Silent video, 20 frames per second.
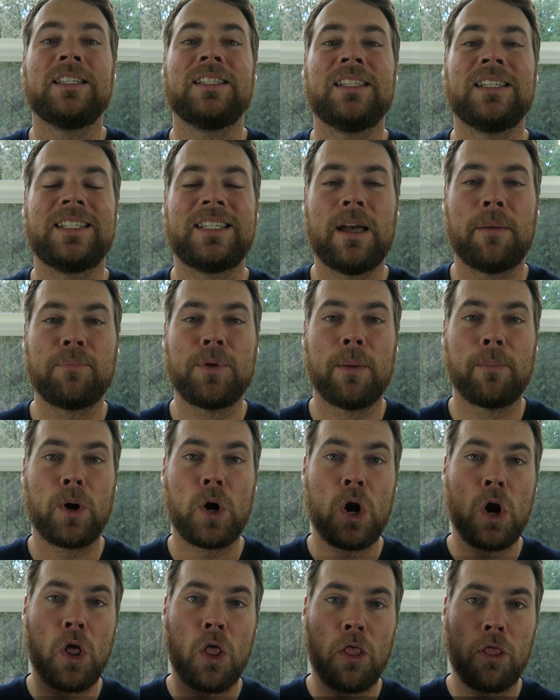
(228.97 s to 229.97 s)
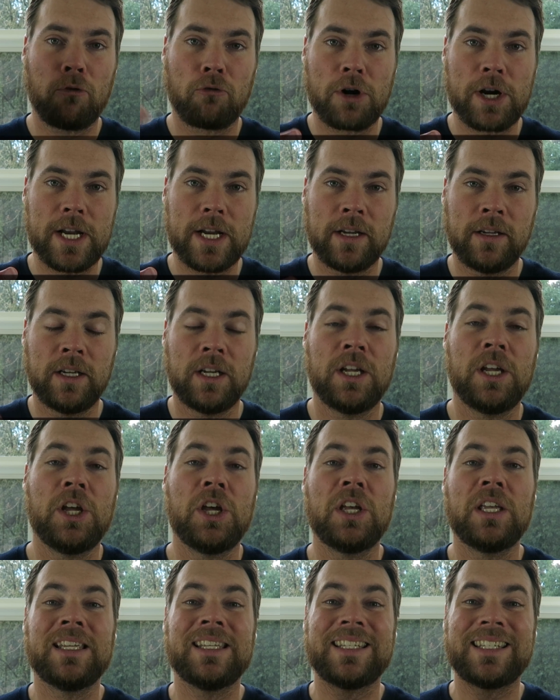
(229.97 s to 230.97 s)
Step number 3,
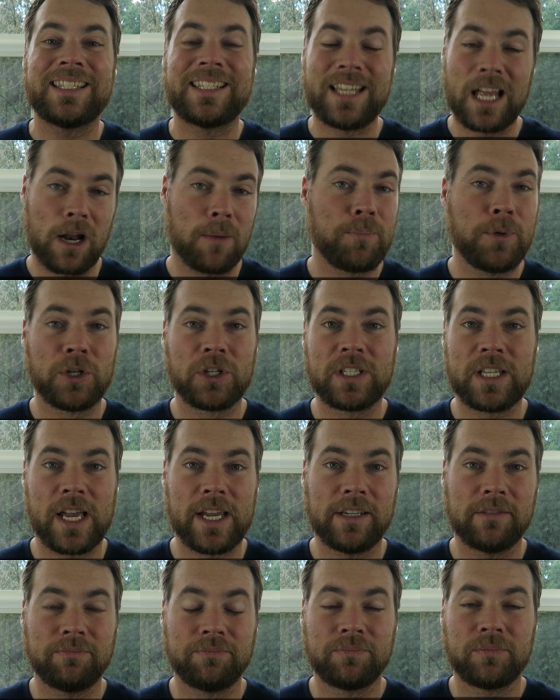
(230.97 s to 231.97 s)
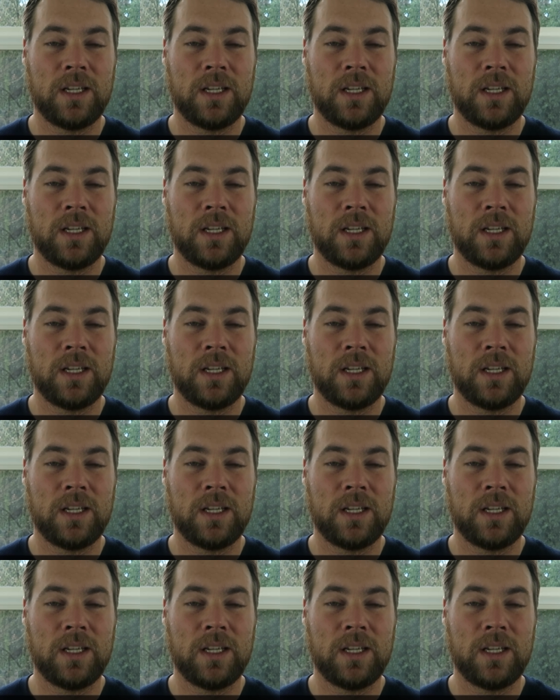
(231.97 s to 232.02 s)
set up your site.